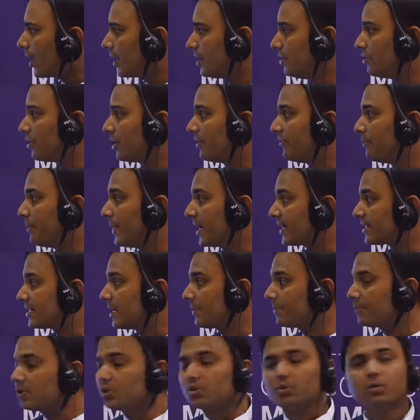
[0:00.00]
You can mix
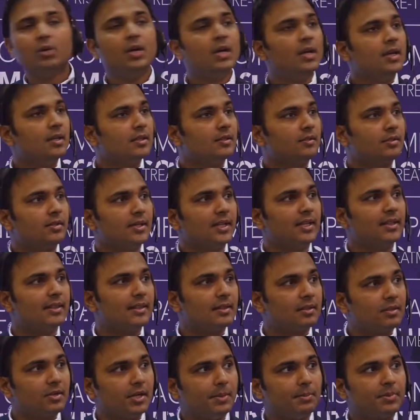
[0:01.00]
up to
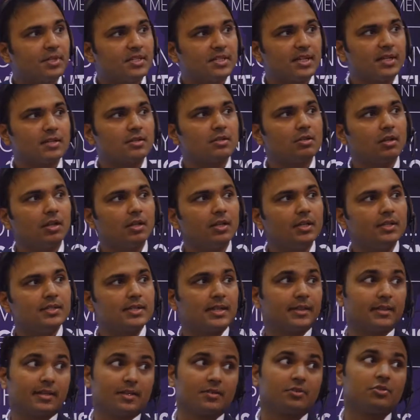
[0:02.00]
3%
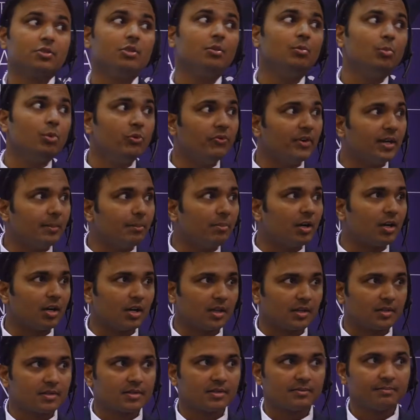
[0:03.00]
solids, and there's no moving
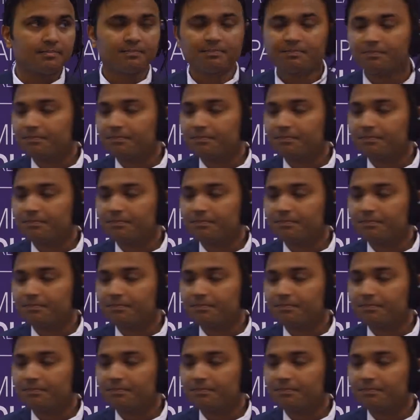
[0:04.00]
parts.